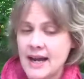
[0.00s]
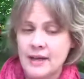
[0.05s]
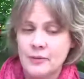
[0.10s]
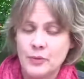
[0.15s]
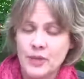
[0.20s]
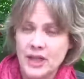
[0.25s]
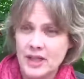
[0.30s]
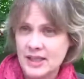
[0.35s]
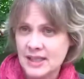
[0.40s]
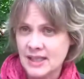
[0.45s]

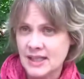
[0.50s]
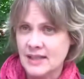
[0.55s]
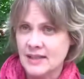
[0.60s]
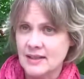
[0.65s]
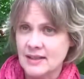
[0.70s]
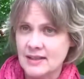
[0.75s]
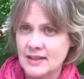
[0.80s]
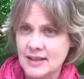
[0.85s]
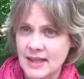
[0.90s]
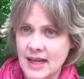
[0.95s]
And we are
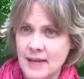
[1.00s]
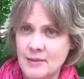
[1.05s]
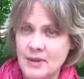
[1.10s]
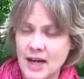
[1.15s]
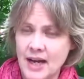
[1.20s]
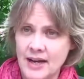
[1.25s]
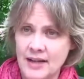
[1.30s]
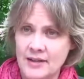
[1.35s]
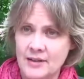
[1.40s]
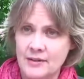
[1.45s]
seeing the same
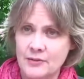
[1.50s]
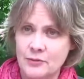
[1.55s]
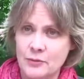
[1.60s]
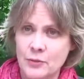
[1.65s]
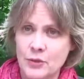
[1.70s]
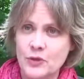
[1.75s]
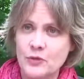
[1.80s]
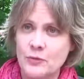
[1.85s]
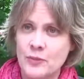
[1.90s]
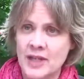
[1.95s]
kind of
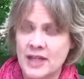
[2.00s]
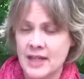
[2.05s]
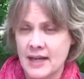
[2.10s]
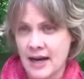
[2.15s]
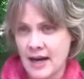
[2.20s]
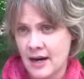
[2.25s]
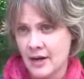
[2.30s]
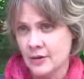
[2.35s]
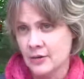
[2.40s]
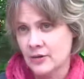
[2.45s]
movement
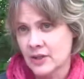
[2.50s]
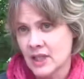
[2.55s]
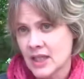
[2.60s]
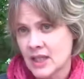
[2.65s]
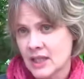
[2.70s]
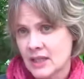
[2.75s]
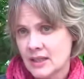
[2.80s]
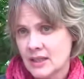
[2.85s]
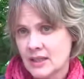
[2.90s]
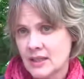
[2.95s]
now
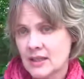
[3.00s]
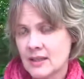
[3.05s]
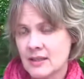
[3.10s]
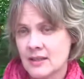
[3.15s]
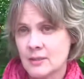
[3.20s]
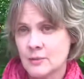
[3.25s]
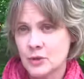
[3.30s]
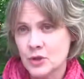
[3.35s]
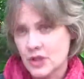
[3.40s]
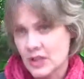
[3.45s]

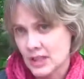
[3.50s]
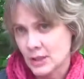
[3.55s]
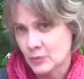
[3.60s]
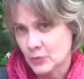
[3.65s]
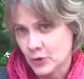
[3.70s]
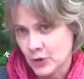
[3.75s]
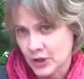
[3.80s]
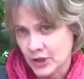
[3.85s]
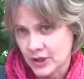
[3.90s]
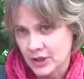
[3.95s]
in the
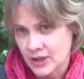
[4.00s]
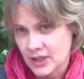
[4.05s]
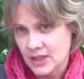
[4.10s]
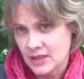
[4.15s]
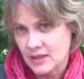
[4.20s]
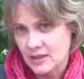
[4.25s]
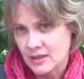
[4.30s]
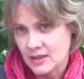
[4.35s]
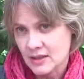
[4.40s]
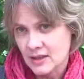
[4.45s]
Muslim world,
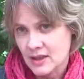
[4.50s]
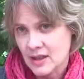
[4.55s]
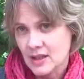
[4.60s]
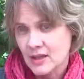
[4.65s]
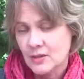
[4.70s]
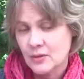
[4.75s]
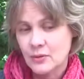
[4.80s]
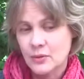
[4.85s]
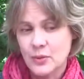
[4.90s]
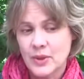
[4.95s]

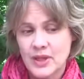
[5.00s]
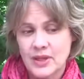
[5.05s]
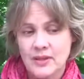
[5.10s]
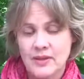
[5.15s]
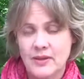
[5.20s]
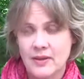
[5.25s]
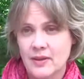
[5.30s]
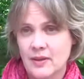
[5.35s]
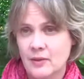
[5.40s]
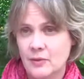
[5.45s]

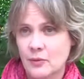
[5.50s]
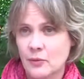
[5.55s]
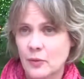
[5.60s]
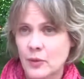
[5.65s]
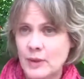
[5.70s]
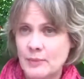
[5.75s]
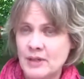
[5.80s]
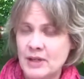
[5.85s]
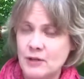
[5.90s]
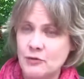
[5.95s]
with
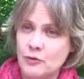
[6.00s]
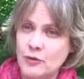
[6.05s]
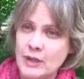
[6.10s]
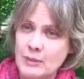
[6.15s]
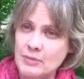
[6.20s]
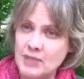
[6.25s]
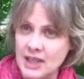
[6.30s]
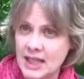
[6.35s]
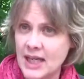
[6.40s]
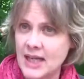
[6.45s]
women
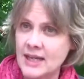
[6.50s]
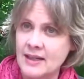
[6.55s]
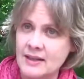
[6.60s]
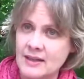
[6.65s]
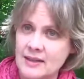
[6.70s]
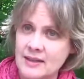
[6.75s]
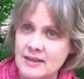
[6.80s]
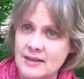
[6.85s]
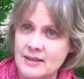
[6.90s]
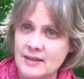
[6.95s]

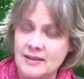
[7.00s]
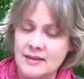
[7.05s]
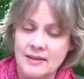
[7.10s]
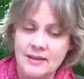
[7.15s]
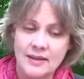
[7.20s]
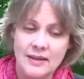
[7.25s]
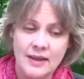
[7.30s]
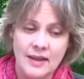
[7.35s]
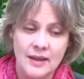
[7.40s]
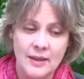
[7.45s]
replaying this
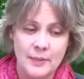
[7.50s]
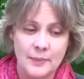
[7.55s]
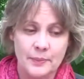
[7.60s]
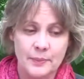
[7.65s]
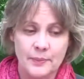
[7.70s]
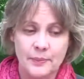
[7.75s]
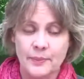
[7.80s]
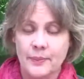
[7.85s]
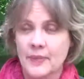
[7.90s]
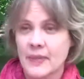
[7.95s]

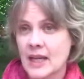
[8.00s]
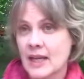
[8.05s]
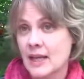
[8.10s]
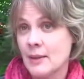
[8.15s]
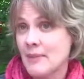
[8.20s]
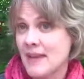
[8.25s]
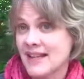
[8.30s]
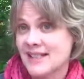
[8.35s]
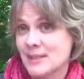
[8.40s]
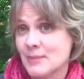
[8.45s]

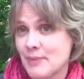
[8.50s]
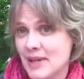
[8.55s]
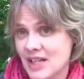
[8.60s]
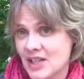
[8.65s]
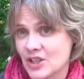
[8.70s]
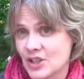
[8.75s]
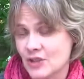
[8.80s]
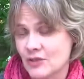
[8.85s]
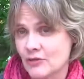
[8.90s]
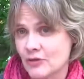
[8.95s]

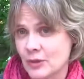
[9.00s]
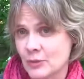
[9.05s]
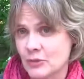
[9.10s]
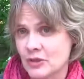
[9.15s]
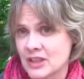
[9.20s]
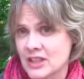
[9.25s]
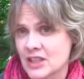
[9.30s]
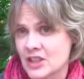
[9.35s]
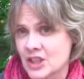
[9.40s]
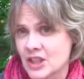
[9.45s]
emancipation
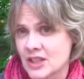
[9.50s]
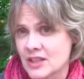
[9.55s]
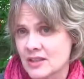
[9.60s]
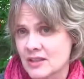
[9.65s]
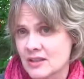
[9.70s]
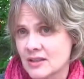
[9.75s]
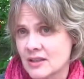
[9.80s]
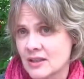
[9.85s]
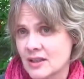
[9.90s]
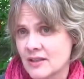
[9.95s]
from religion,
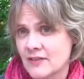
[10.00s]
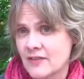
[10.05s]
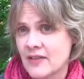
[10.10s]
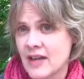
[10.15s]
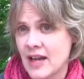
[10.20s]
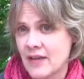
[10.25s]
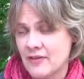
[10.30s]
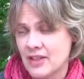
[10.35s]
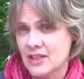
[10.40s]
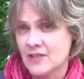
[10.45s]

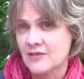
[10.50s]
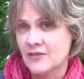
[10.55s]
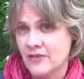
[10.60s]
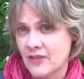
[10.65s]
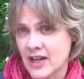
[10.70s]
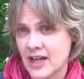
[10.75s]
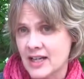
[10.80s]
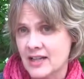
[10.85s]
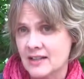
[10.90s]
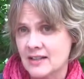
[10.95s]
having to
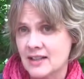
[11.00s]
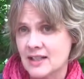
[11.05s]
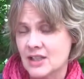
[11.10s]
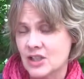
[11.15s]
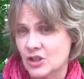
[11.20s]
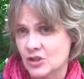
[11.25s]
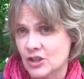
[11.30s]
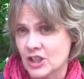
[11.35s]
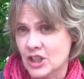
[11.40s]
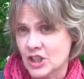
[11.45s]
fight
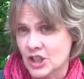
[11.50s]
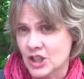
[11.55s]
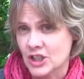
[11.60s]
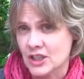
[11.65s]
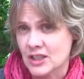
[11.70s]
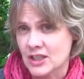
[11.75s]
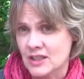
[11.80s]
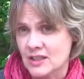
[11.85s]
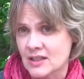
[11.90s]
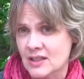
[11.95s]
these
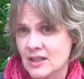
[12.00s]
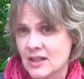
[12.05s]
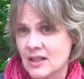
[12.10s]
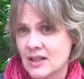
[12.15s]
strictures.